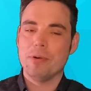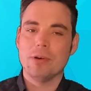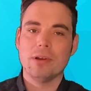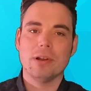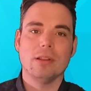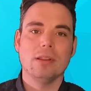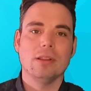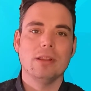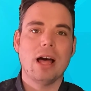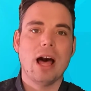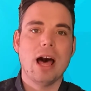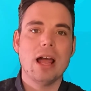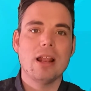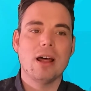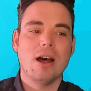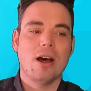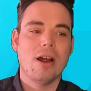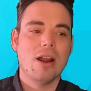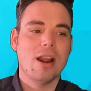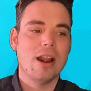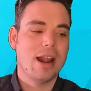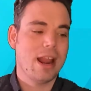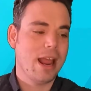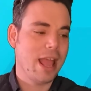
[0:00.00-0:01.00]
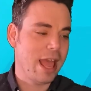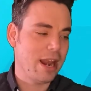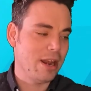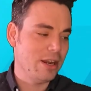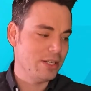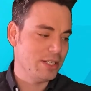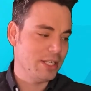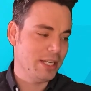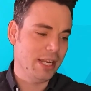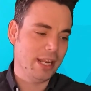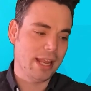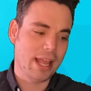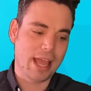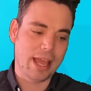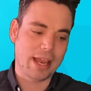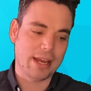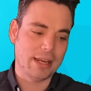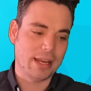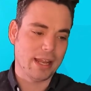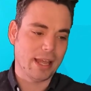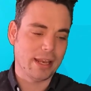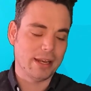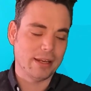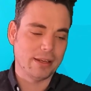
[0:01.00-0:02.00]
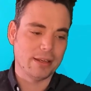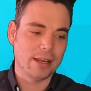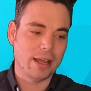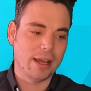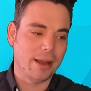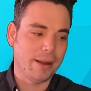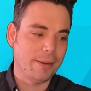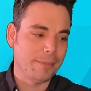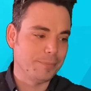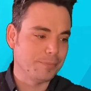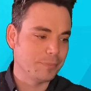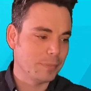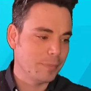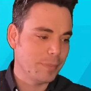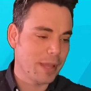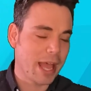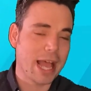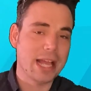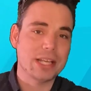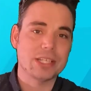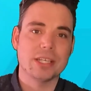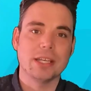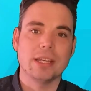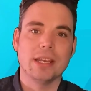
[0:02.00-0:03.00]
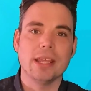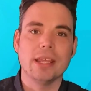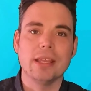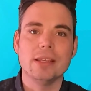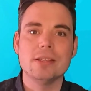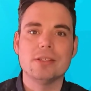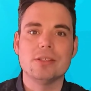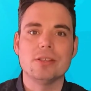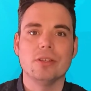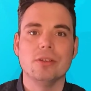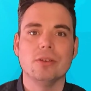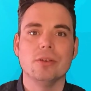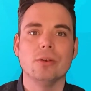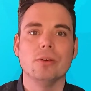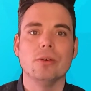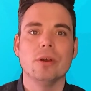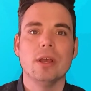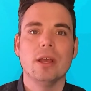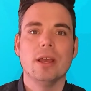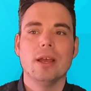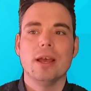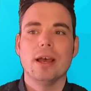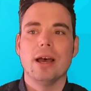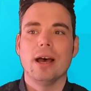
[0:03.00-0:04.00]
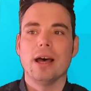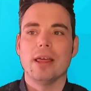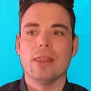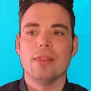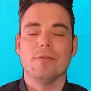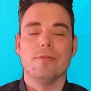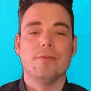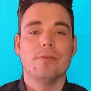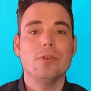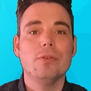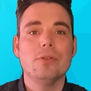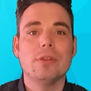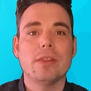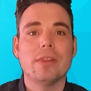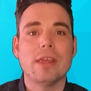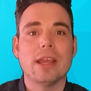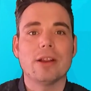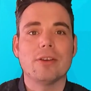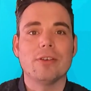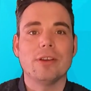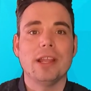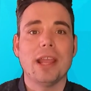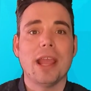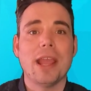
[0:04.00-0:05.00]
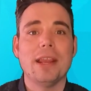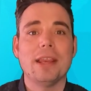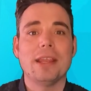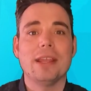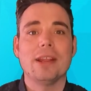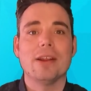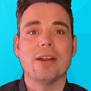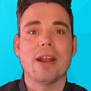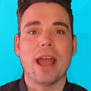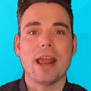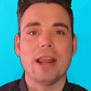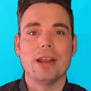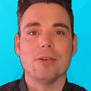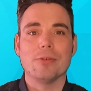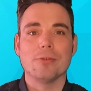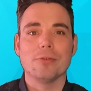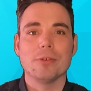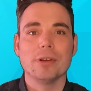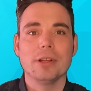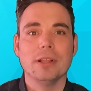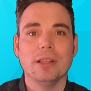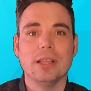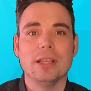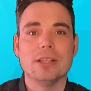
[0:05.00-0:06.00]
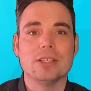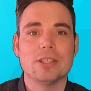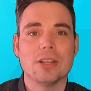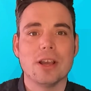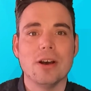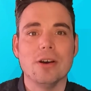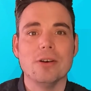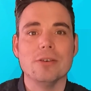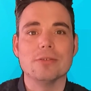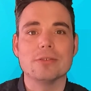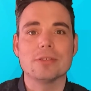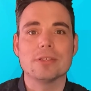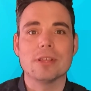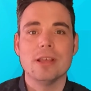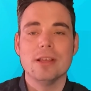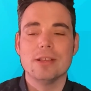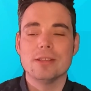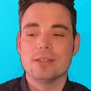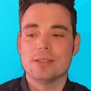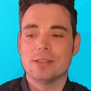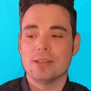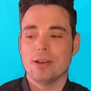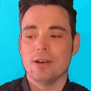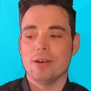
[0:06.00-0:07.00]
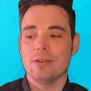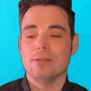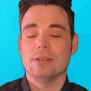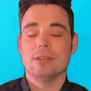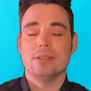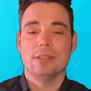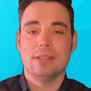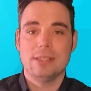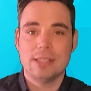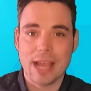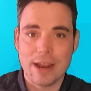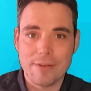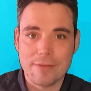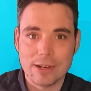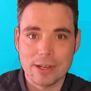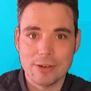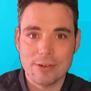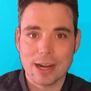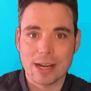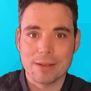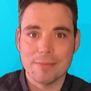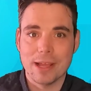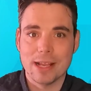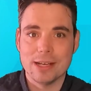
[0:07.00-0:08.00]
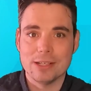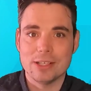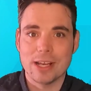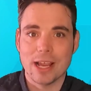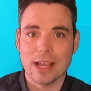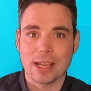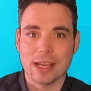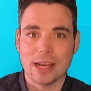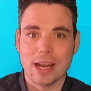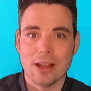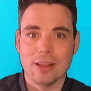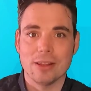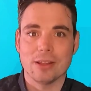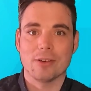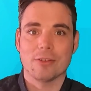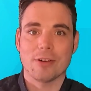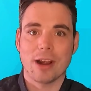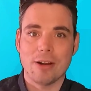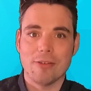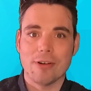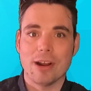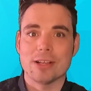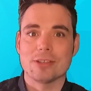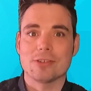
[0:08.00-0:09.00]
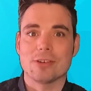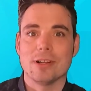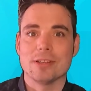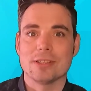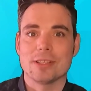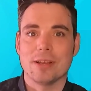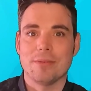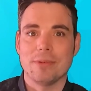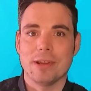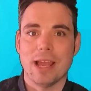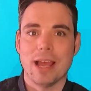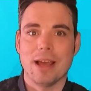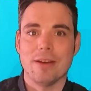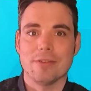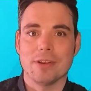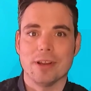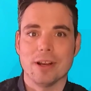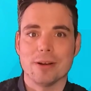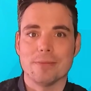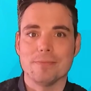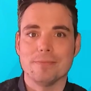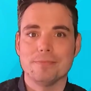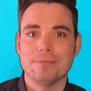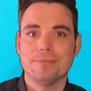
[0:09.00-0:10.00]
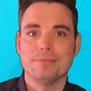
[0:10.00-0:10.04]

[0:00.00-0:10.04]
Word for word: put a lot of heart, energy, and passion into the food that they create here, and it really shows. So definitely recommend checking out the great restaurants that we have here.